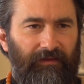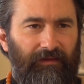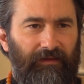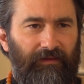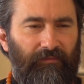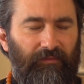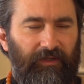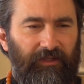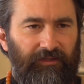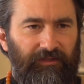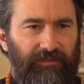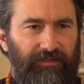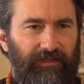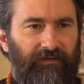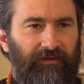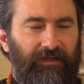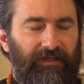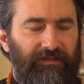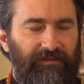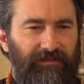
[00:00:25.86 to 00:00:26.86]
in which
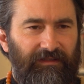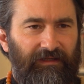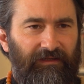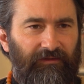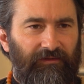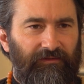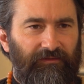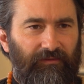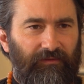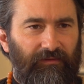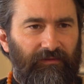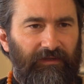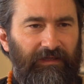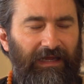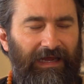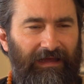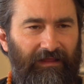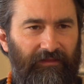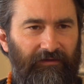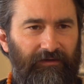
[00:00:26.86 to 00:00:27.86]
serious seekers could
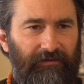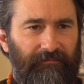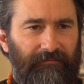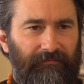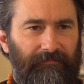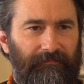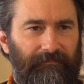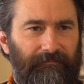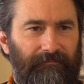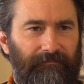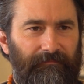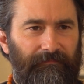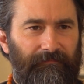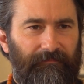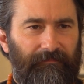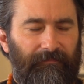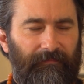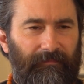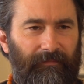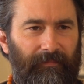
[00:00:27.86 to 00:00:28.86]
gather.
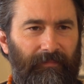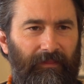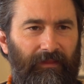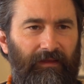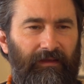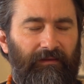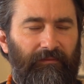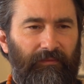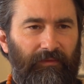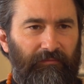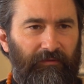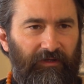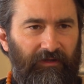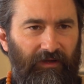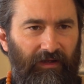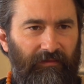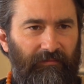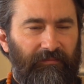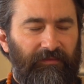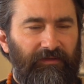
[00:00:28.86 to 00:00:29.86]
We would
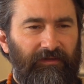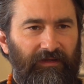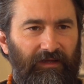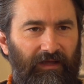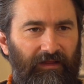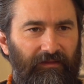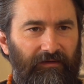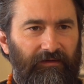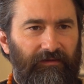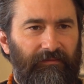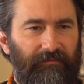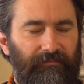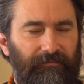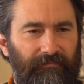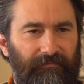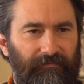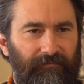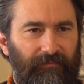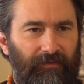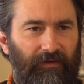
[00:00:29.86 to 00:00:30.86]
come together
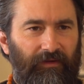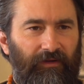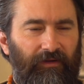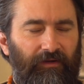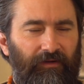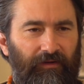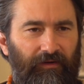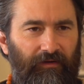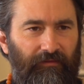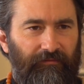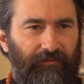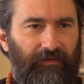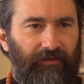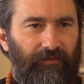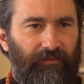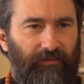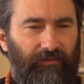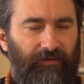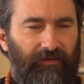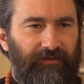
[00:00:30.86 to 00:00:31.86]
over
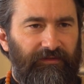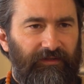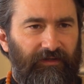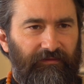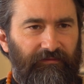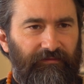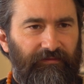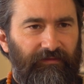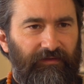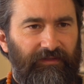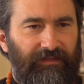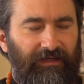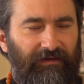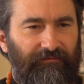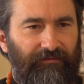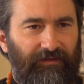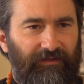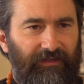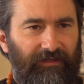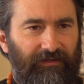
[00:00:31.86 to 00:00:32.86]
the course of
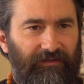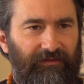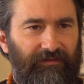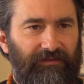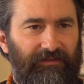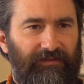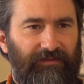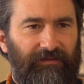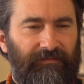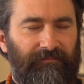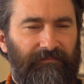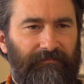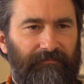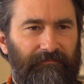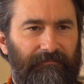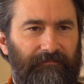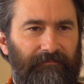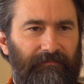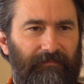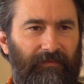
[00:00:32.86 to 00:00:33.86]
several years
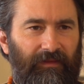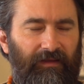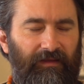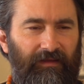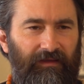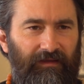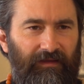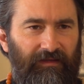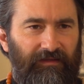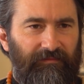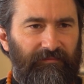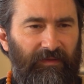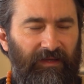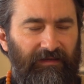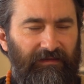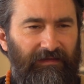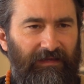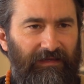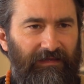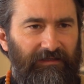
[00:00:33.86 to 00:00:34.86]
and
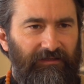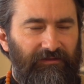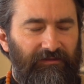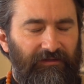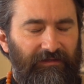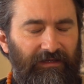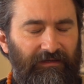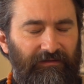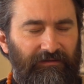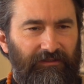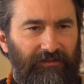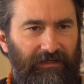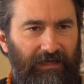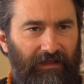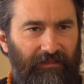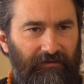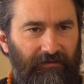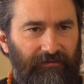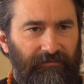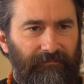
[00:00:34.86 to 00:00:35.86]
spend days
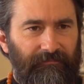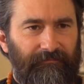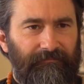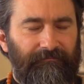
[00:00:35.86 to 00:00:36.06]
together